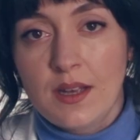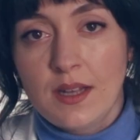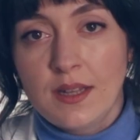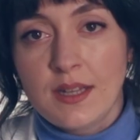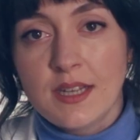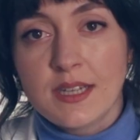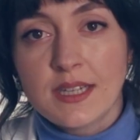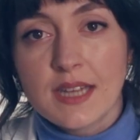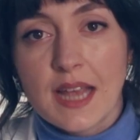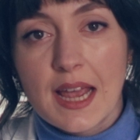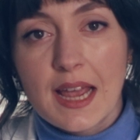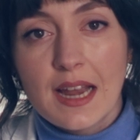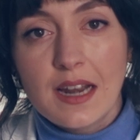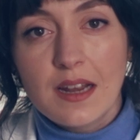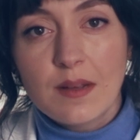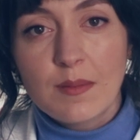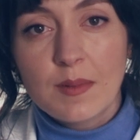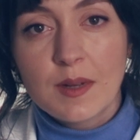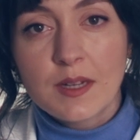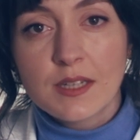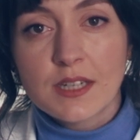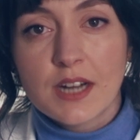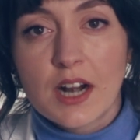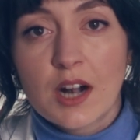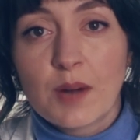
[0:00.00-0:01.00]
These
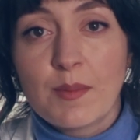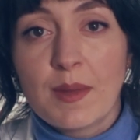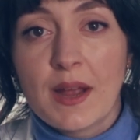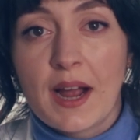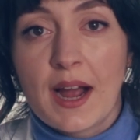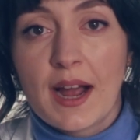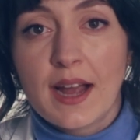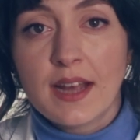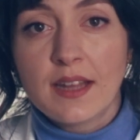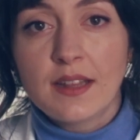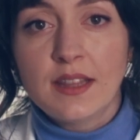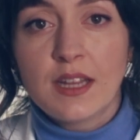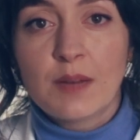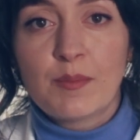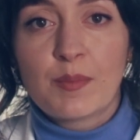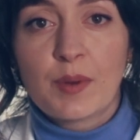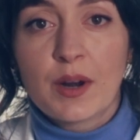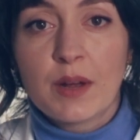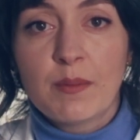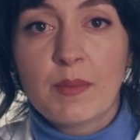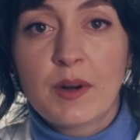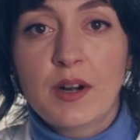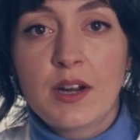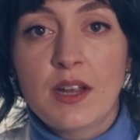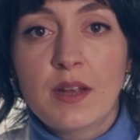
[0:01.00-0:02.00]
elements are behind the
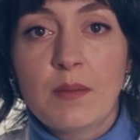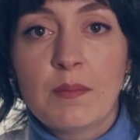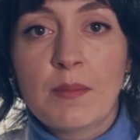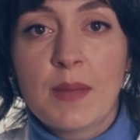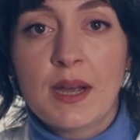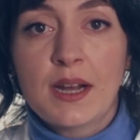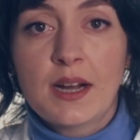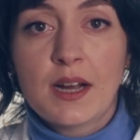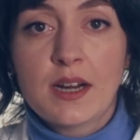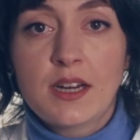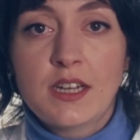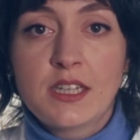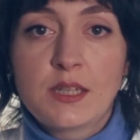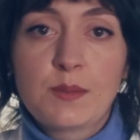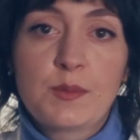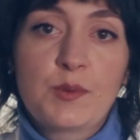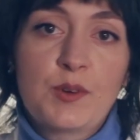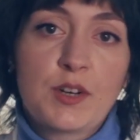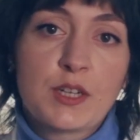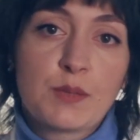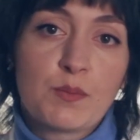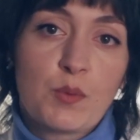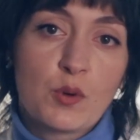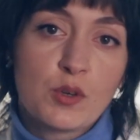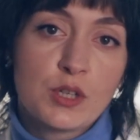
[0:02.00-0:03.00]
primary mechanism
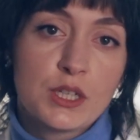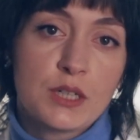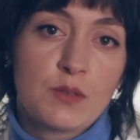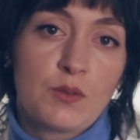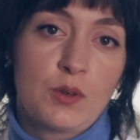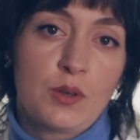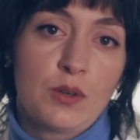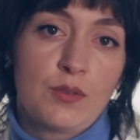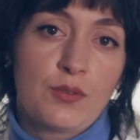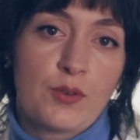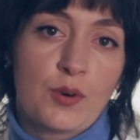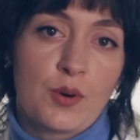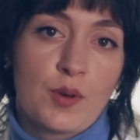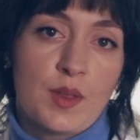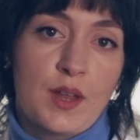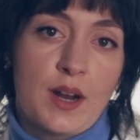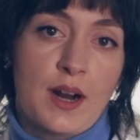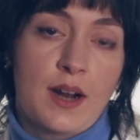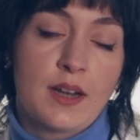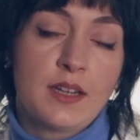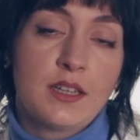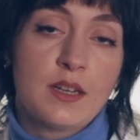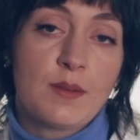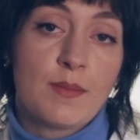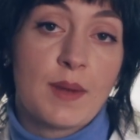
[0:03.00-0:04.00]
responsible for the
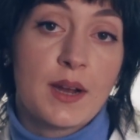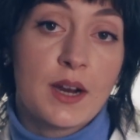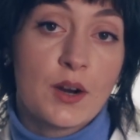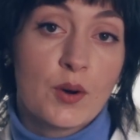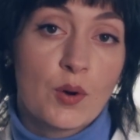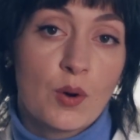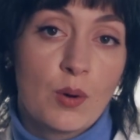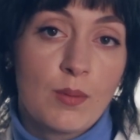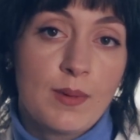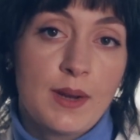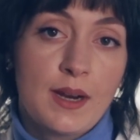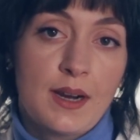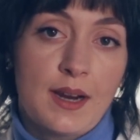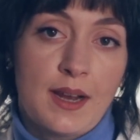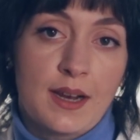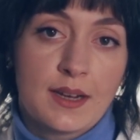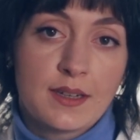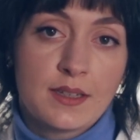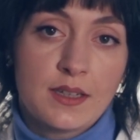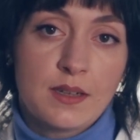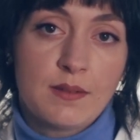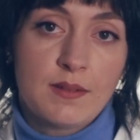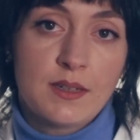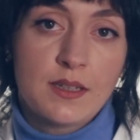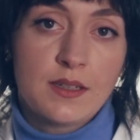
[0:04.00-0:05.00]
antimicrobial
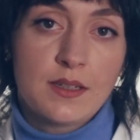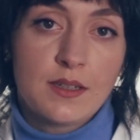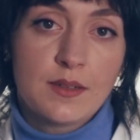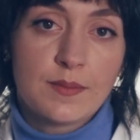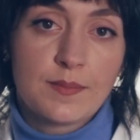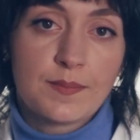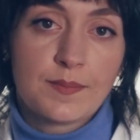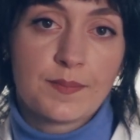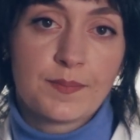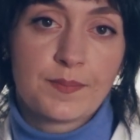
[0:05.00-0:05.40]
activity.